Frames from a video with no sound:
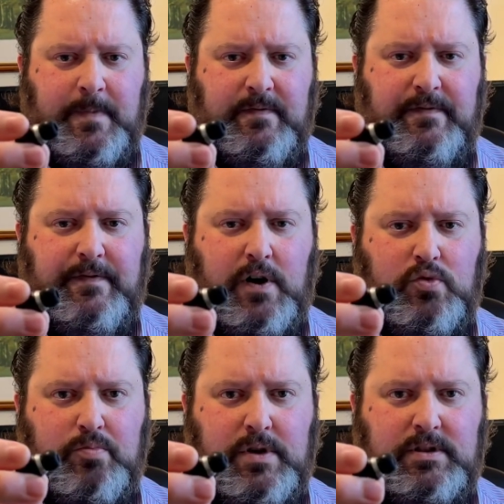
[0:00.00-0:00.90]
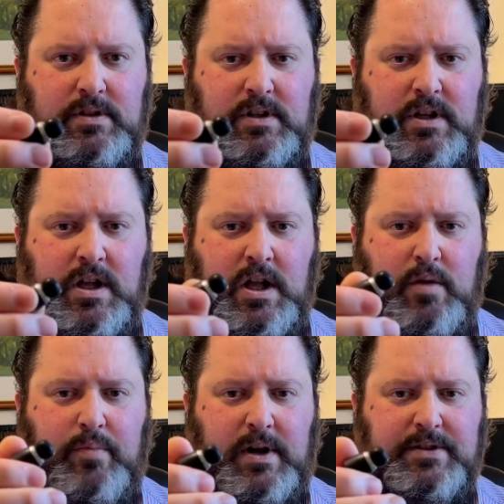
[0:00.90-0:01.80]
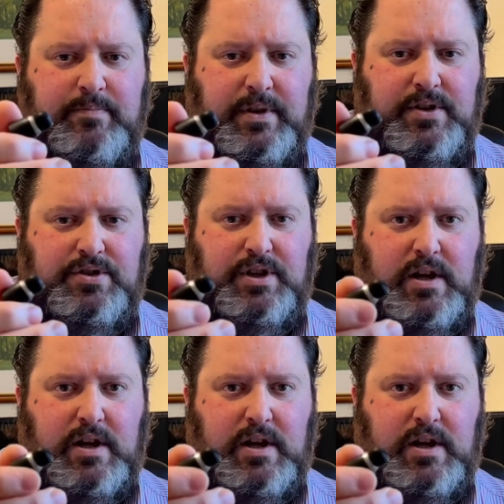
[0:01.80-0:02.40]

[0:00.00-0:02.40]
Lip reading: foam buds because you get